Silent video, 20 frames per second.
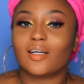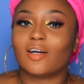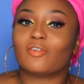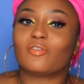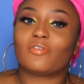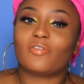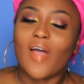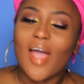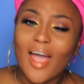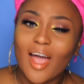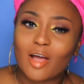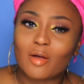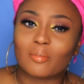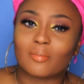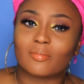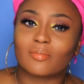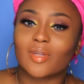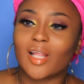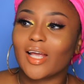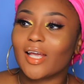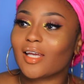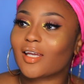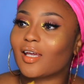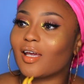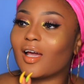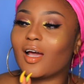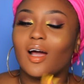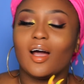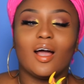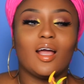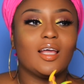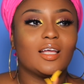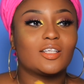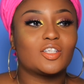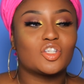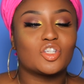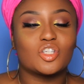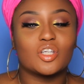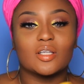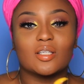Fam, like,
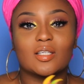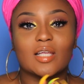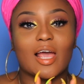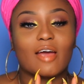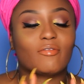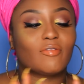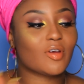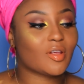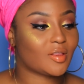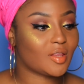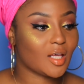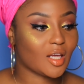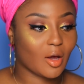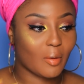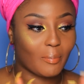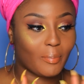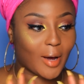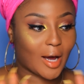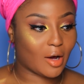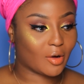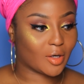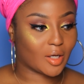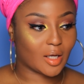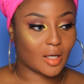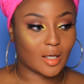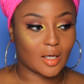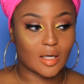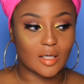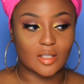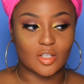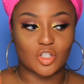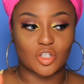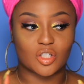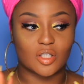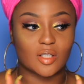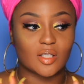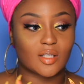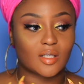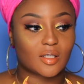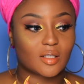it's just everything about it is
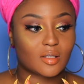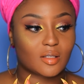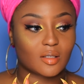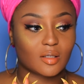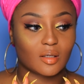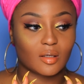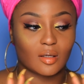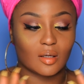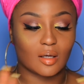just...